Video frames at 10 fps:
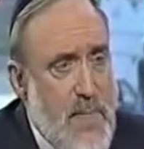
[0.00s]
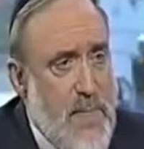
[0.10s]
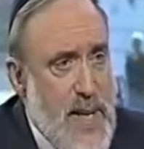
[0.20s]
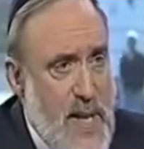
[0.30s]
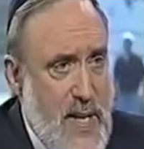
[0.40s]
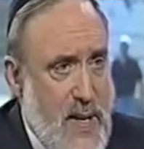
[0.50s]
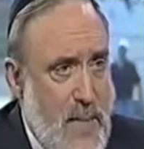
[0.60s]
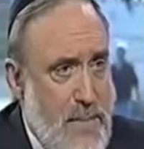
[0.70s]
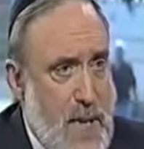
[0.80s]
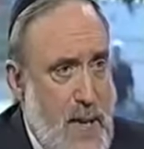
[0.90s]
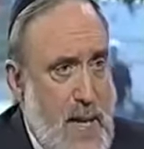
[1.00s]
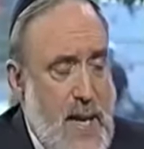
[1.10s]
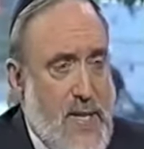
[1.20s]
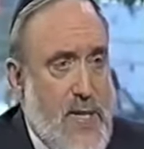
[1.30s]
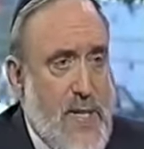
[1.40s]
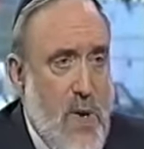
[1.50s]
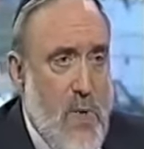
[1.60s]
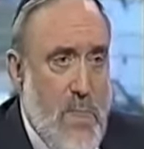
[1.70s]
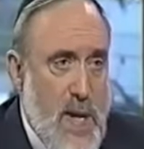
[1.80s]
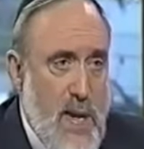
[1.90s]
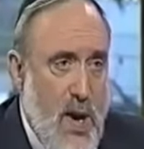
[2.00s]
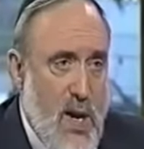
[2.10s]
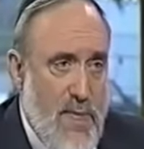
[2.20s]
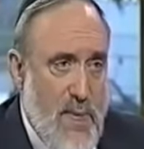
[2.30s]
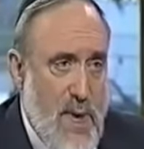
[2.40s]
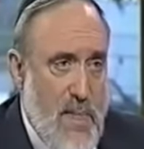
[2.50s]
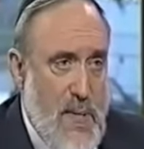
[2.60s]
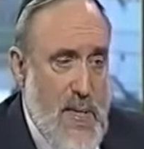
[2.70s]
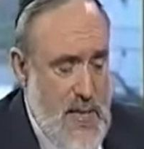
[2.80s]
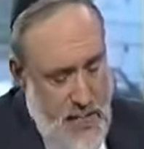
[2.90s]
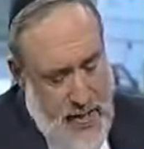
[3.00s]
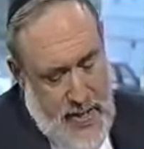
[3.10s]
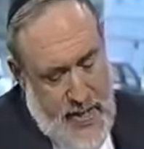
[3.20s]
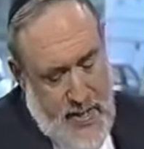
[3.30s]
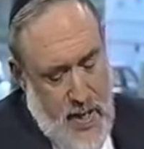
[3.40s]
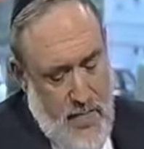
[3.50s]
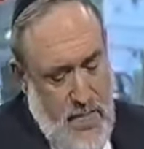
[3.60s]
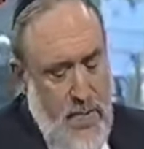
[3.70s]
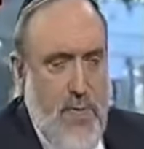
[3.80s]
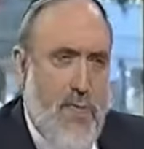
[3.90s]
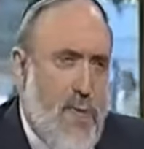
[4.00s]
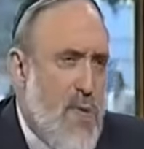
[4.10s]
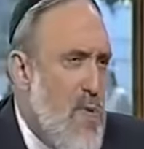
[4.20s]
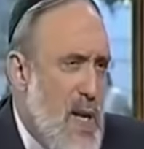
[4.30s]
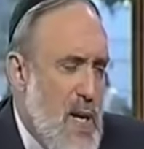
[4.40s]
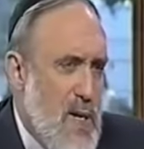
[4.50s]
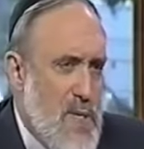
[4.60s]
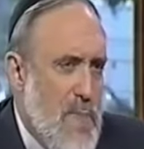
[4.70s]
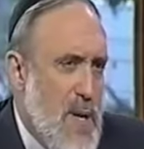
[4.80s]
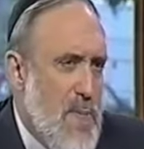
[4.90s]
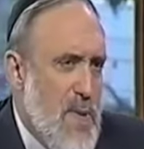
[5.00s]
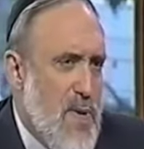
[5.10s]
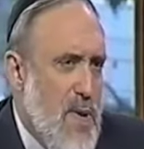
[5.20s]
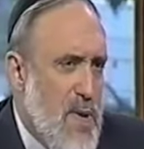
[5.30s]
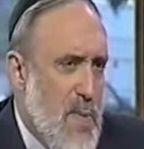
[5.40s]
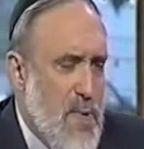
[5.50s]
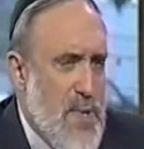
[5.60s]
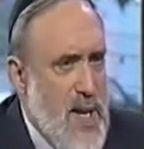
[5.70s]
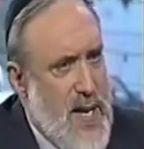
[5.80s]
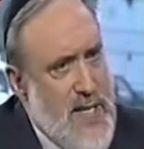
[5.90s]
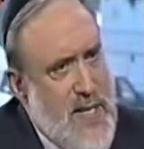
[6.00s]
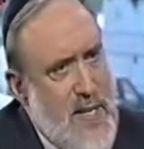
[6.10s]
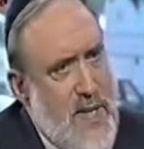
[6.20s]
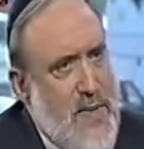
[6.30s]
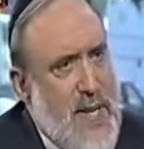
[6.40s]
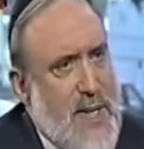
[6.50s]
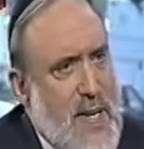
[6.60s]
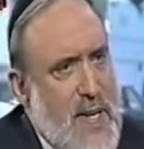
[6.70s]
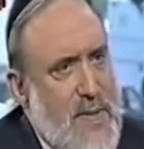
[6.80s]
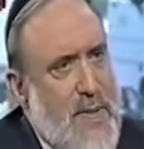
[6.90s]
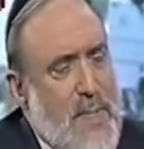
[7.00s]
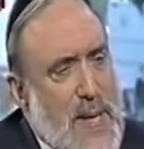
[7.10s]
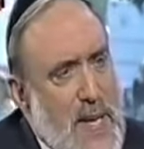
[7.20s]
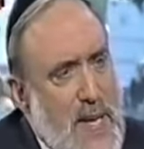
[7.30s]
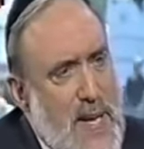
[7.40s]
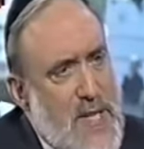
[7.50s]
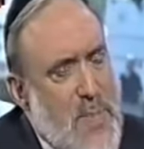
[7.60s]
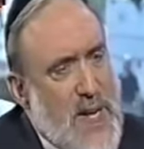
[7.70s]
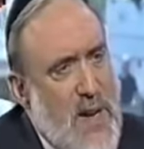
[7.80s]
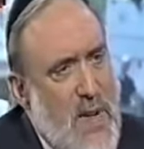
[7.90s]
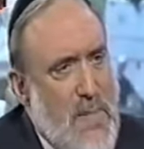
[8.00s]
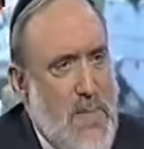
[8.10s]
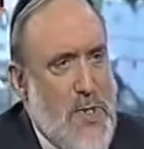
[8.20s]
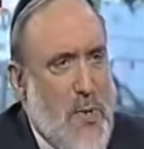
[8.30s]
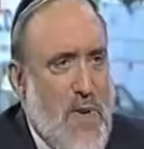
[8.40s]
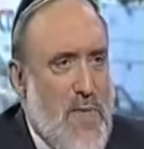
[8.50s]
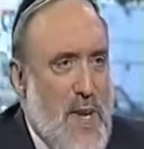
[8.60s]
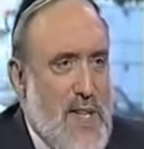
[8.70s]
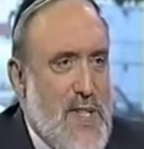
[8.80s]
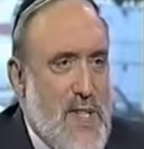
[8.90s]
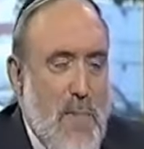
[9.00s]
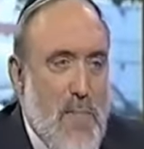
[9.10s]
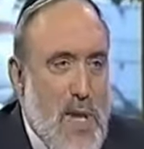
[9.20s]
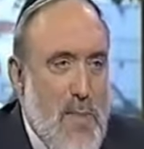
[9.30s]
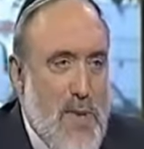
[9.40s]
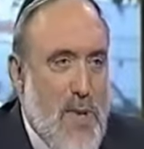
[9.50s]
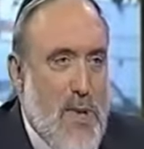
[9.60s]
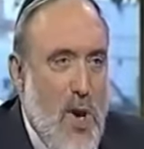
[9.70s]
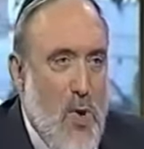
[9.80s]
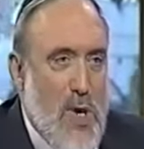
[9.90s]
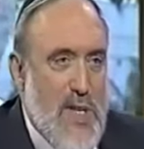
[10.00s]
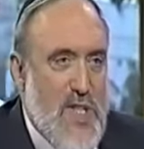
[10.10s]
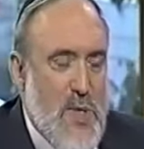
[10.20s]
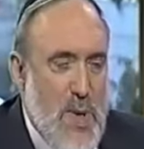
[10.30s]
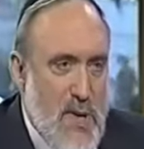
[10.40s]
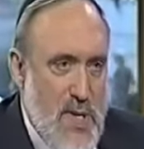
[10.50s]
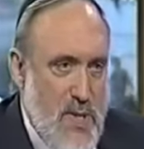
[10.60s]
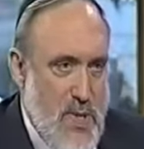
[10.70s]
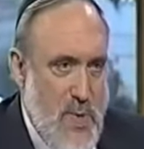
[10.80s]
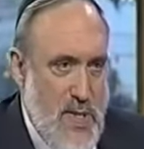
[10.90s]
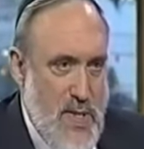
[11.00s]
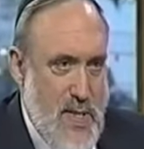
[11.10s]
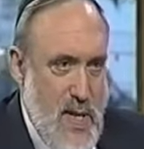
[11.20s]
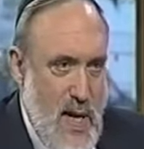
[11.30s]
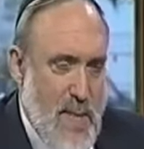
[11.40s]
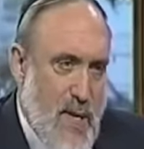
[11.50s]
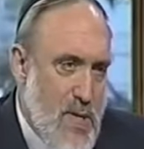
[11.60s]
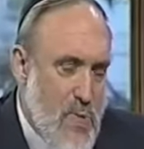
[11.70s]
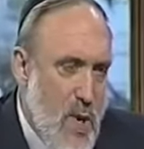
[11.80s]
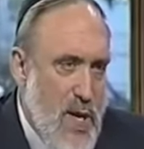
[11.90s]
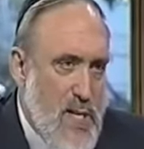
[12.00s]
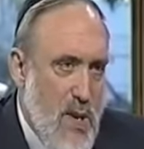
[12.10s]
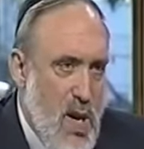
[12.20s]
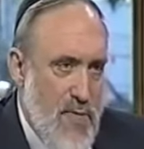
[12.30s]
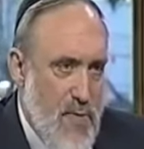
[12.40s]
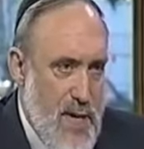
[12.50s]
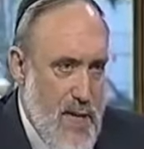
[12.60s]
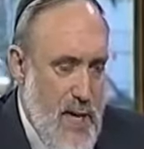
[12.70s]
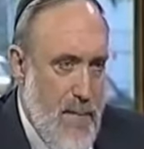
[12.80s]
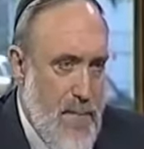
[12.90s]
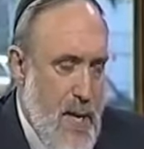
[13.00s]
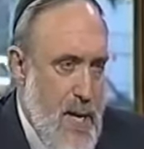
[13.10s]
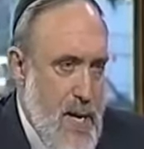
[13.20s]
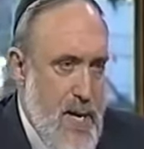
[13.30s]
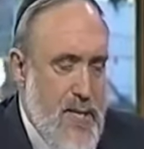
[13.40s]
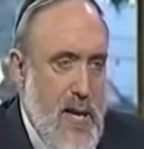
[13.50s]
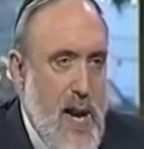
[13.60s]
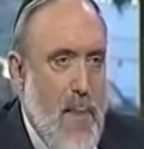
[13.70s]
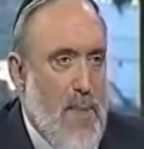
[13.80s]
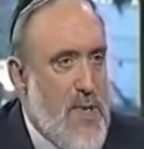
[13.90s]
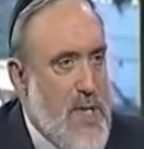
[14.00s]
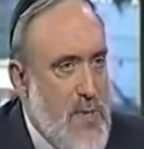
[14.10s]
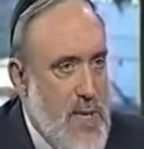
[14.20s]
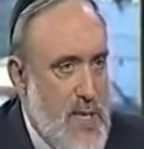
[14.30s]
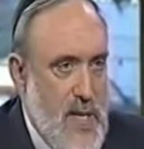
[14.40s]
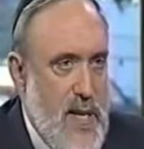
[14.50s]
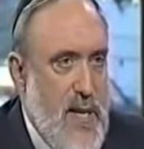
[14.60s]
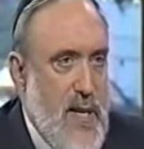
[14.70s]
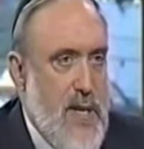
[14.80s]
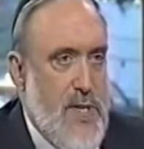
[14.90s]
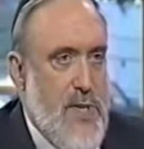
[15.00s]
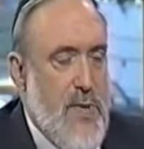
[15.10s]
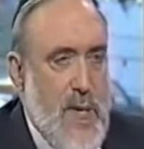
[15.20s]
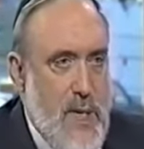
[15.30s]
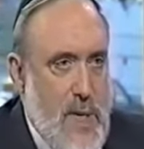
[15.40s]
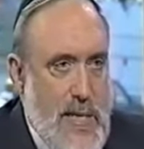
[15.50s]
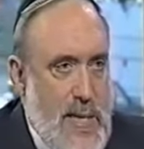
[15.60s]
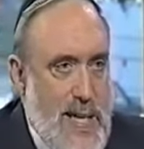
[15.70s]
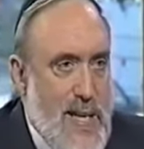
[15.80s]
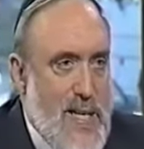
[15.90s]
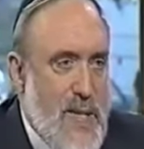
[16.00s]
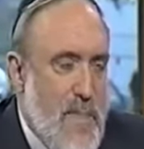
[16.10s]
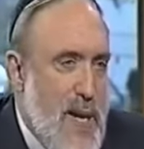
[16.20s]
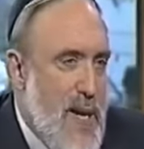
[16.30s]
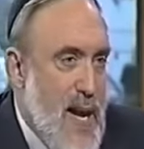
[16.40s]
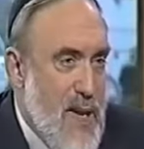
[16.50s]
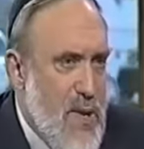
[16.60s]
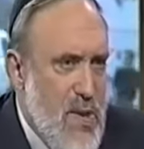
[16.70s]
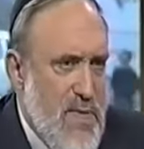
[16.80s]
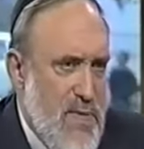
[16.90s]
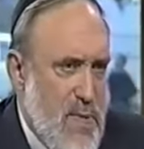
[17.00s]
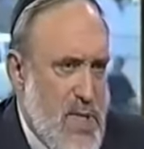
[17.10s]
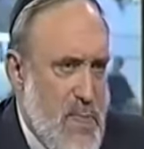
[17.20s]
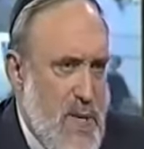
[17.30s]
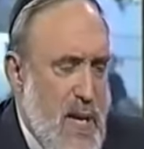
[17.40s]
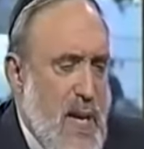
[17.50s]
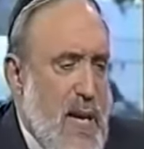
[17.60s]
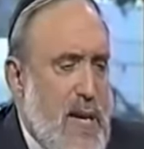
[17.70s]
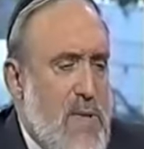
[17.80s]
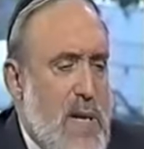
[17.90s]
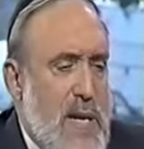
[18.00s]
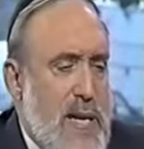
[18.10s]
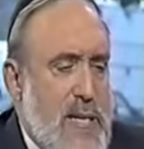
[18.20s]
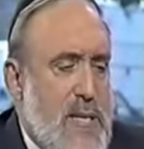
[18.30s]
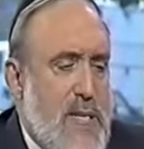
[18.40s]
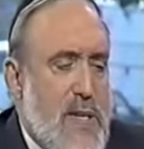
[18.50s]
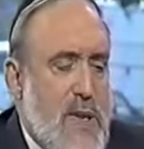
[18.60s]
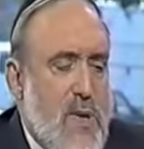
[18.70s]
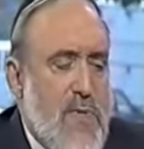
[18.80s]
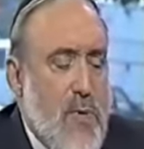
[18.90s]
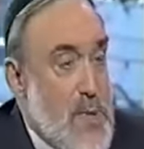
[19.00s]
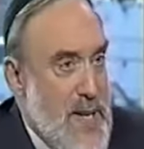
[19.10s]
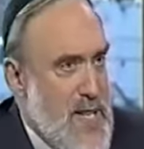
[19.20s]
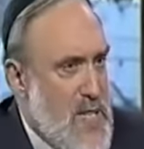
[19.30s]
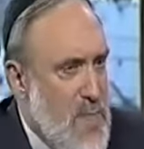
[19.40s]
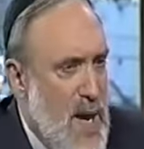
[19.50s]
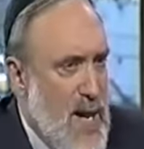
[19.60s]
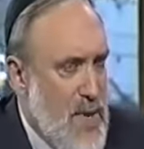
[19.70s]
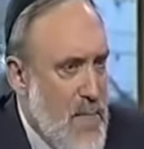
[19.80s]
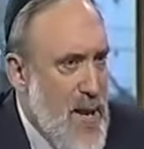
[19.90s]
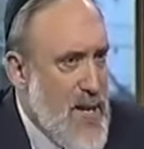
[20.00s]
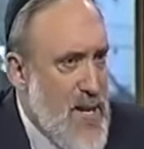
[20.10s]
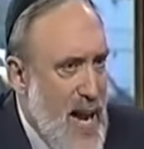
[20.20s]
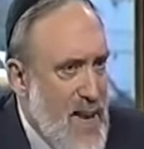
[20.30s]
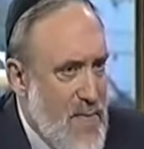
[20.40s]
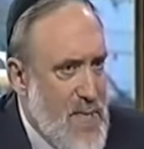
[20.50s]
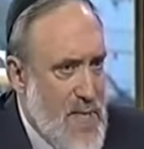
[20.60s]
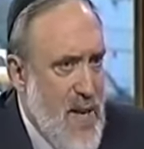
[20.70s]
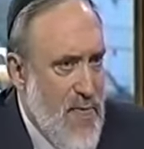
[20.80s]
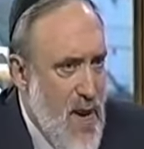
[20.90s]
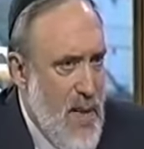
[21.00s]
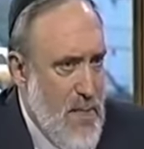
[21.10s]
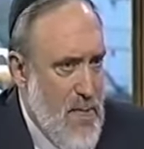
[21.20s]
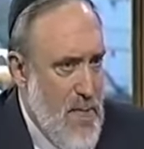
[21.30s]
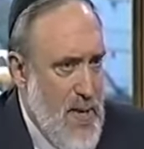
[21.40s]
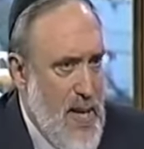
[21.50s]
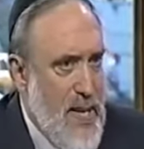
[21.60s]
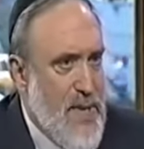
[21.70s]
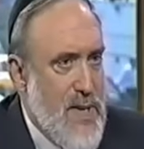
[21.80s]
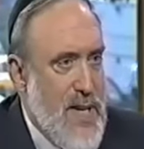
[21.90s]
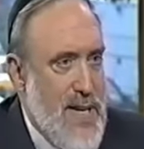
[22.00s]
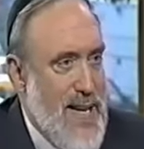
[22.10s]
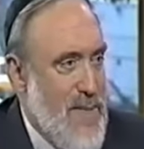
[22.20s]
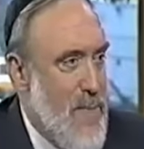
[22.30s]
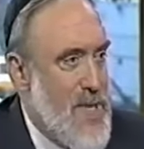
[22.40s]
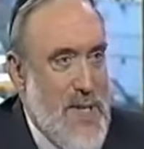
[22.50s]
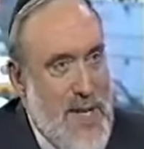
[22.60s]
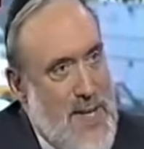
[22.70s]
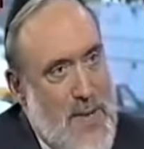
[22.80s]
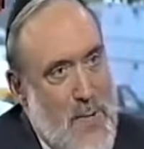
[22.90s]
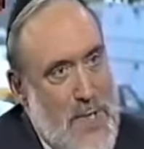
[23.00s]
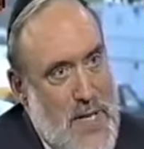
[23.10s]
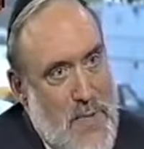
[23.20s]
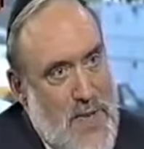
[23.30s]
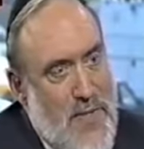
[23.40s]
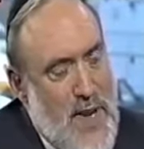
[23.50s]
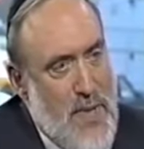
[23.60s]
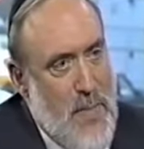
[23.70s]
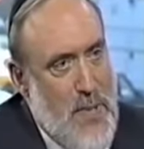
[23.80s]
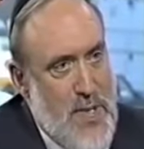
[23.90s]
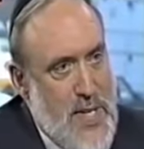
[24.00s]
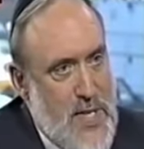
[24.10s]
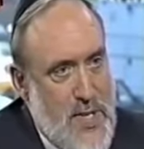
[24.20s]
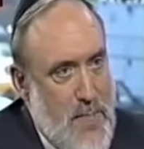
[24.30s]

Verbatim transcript: the media as his own PR firm. I mean, he's come through. Some people have called up with the idea that the media has become sort of subliminal co-conspirators with this guy because what he's offering them is the opportunity to uh, at least the media and law enforcement. He'll, he says to law enforcement, he smiled. The man gave himself up, Uma. He, he wasn't that, that there was, he was afraid of the police